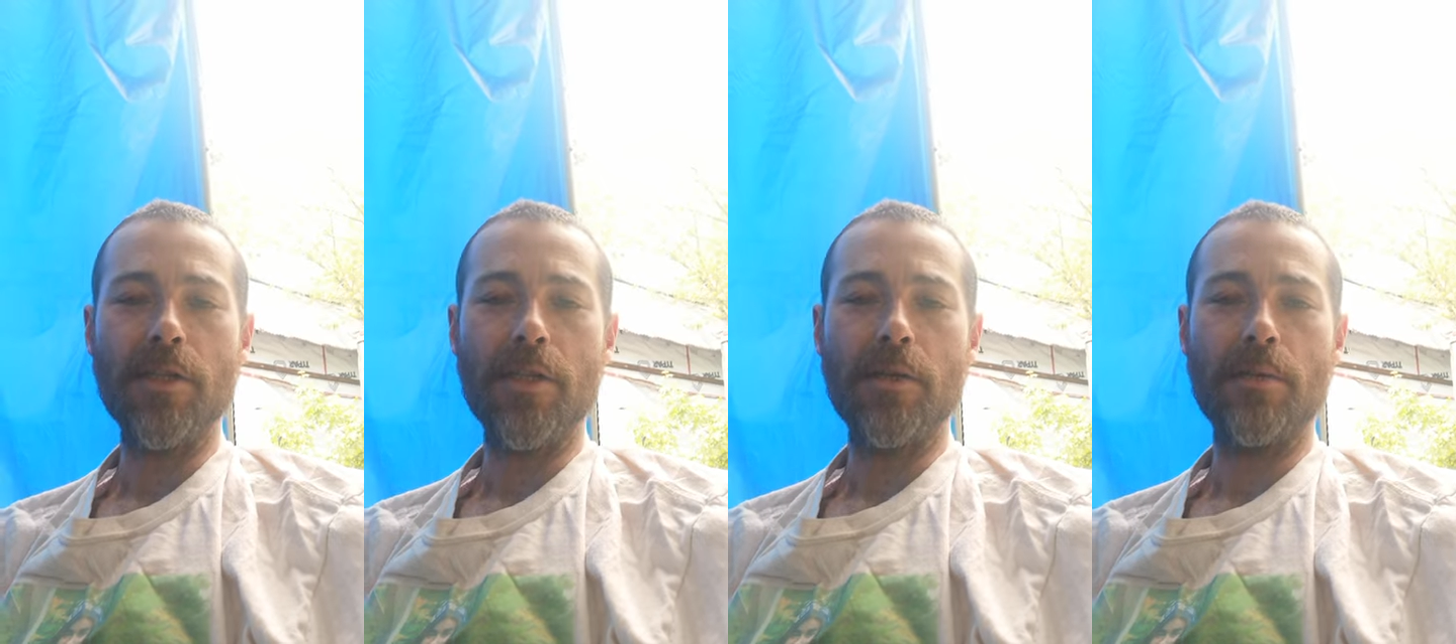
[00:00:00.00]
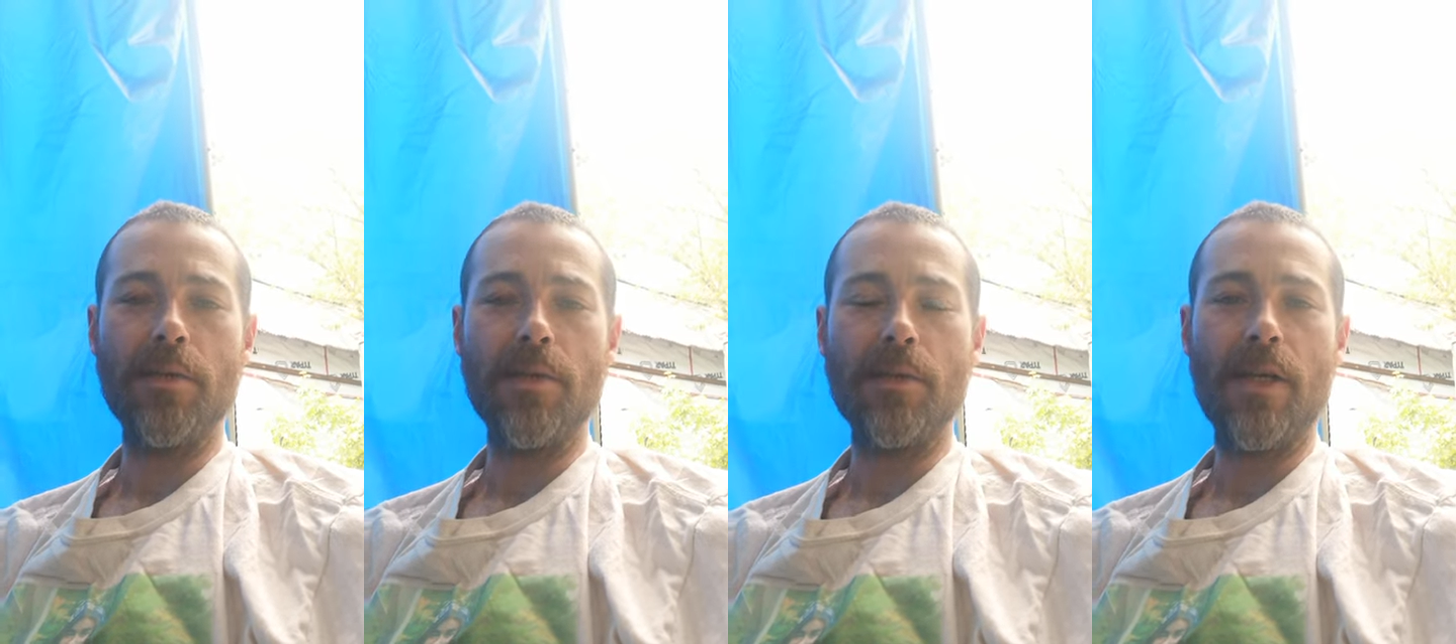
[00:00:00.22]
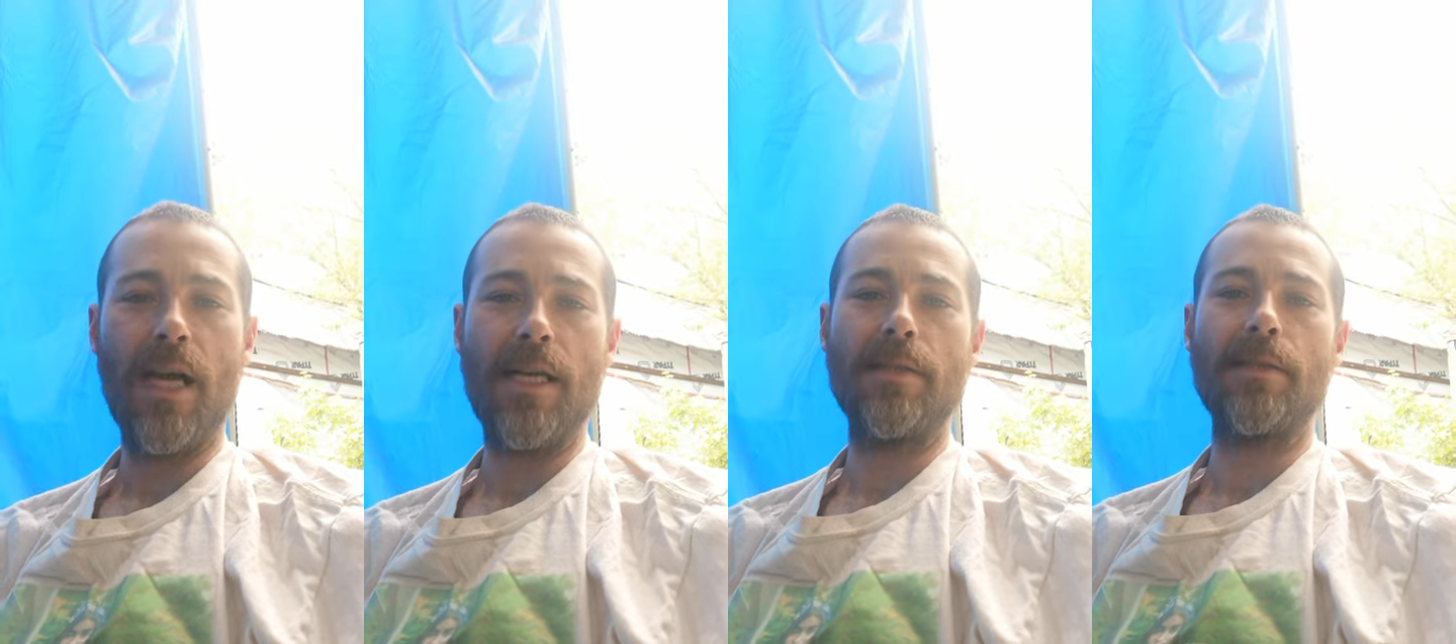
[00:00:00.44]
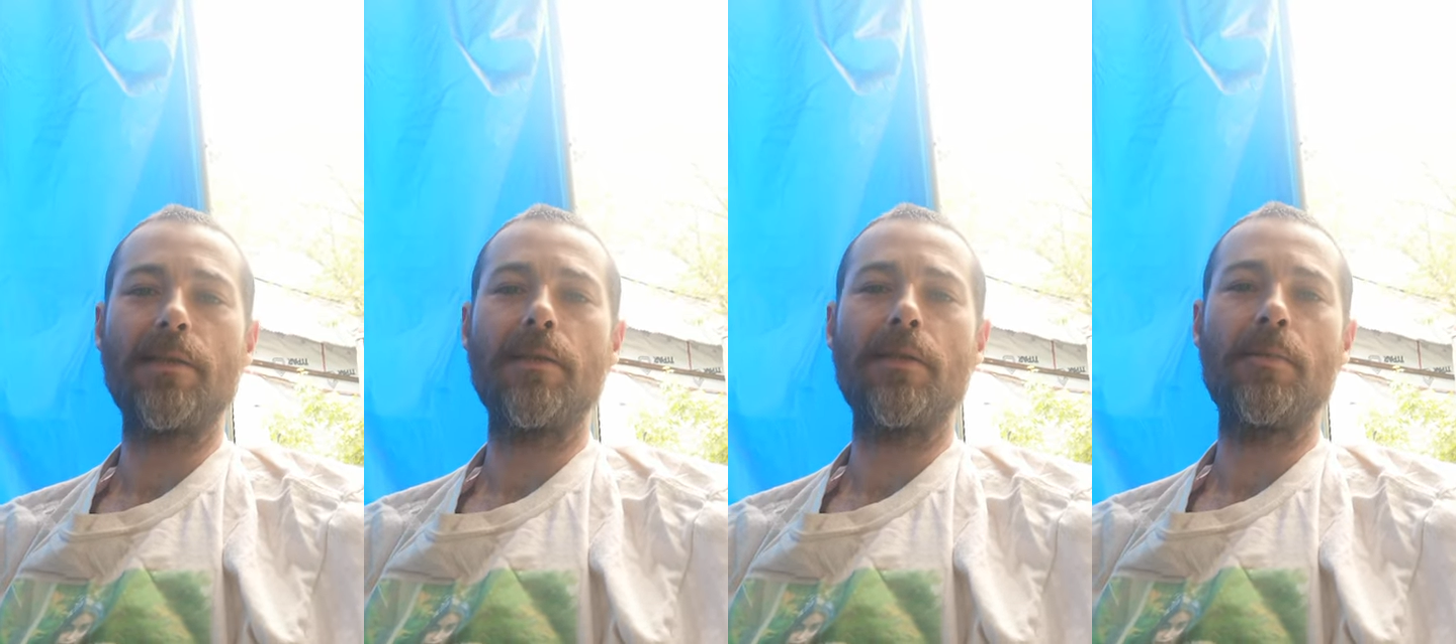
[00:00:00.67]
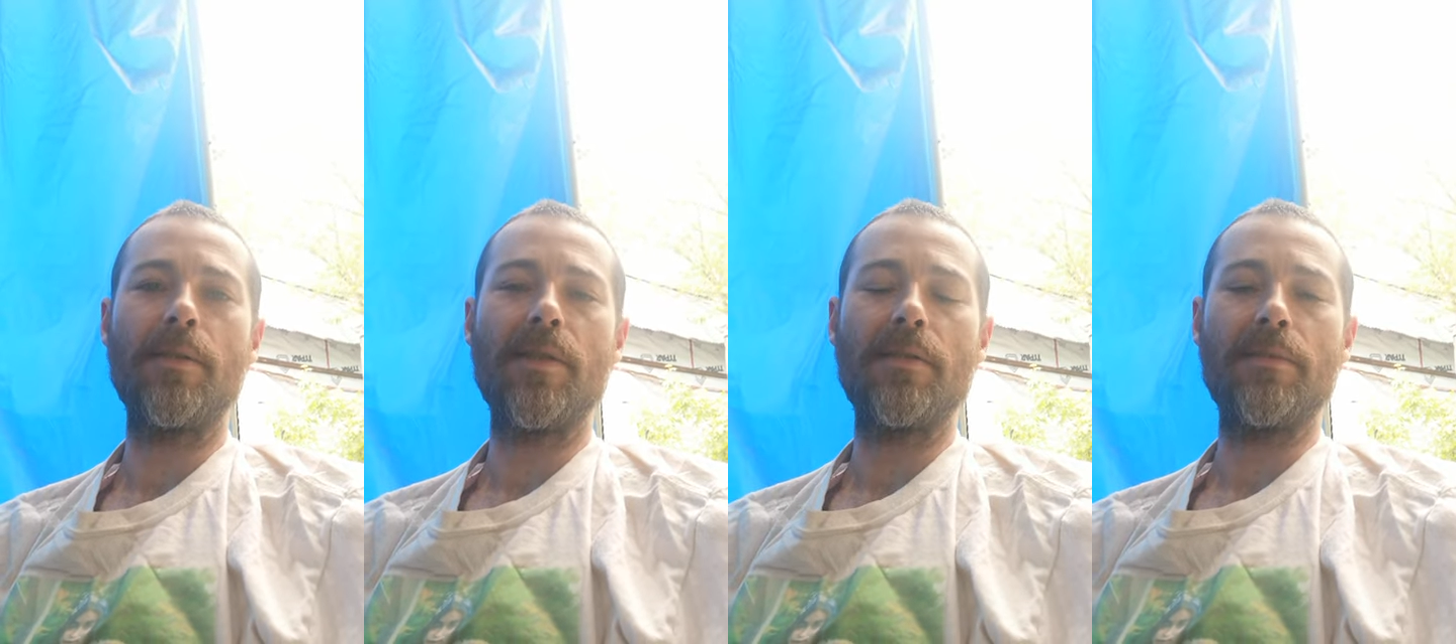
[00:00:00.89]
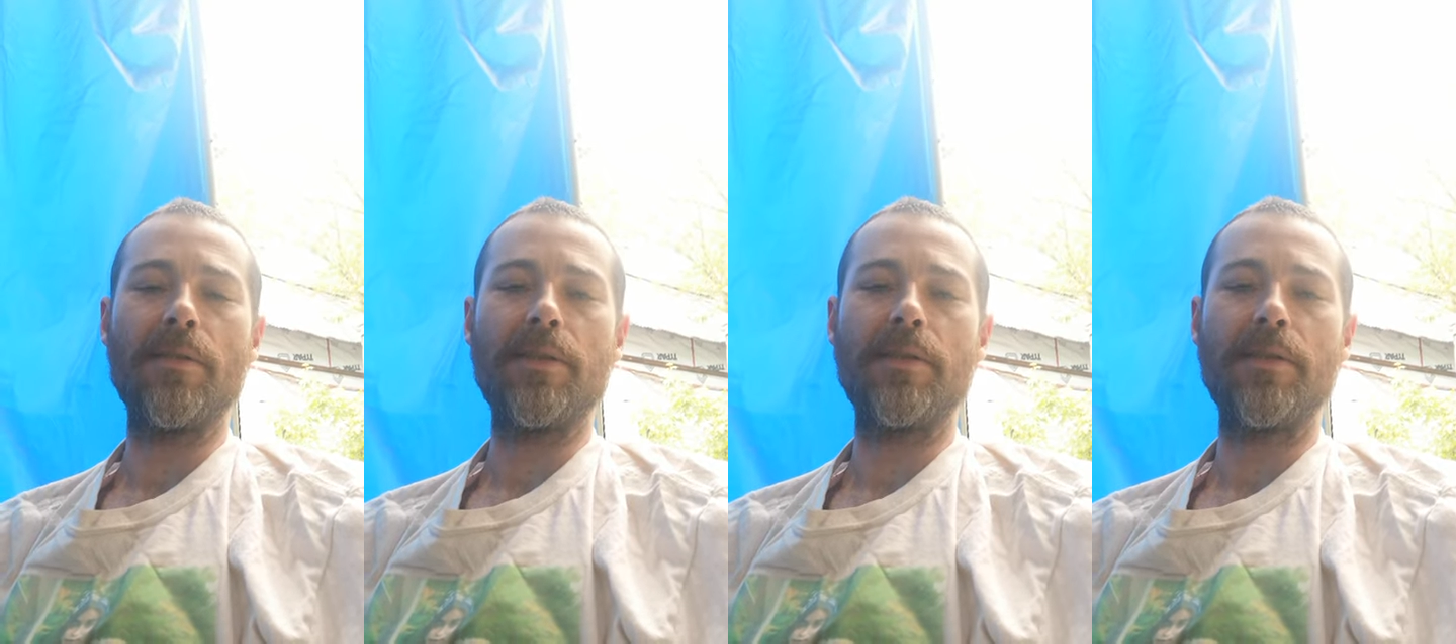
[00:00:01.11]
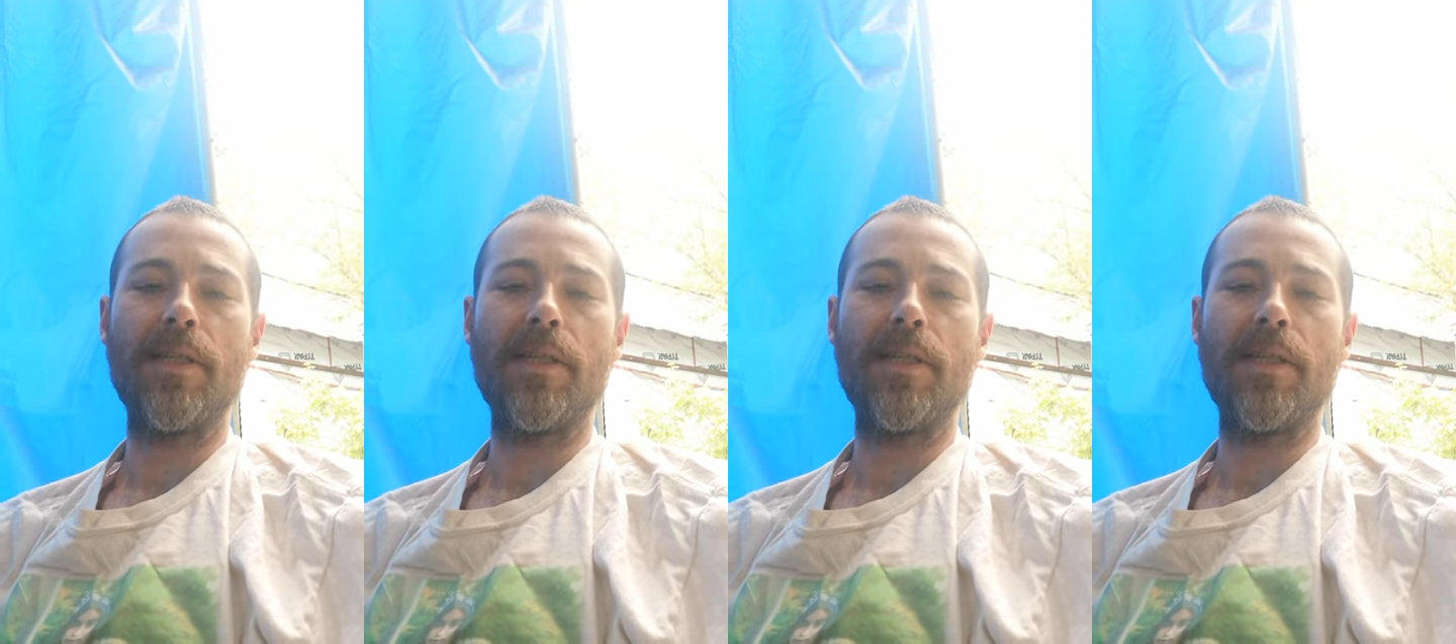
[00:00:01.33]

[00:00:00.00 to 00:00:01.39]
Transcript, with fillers: share with you guys a little bit of a